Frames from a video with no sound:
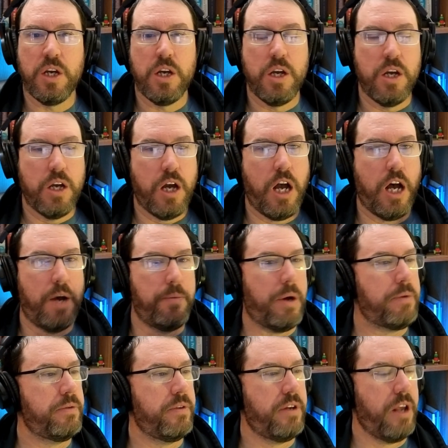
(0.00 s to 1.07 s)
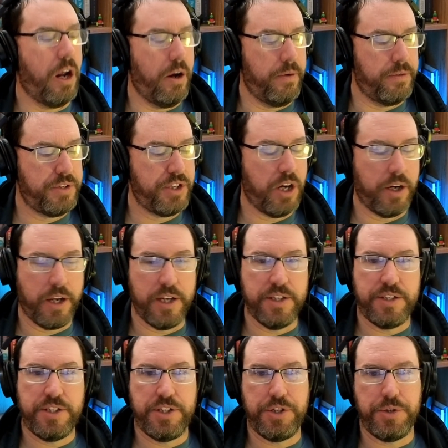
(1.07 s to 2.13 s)
I was talking
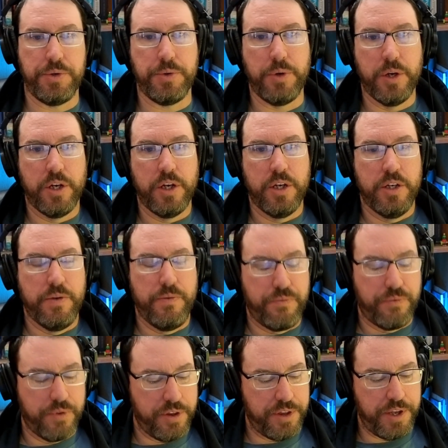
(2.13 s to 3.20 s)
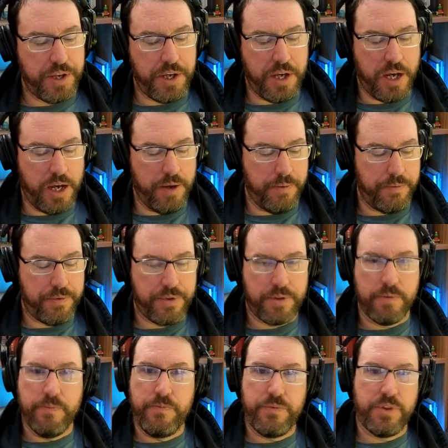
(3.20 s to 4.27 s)
to the
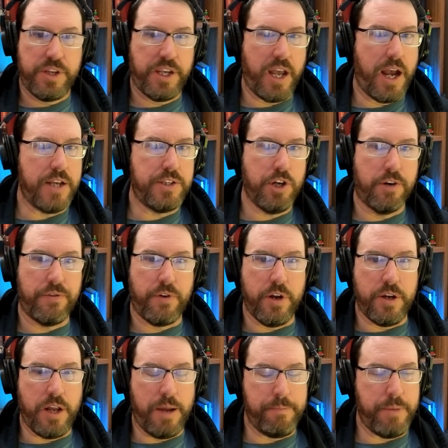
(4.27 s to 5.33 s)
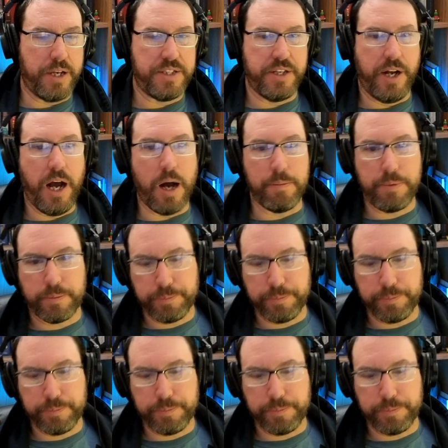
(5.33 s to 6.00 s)
guys over at Mix It Up,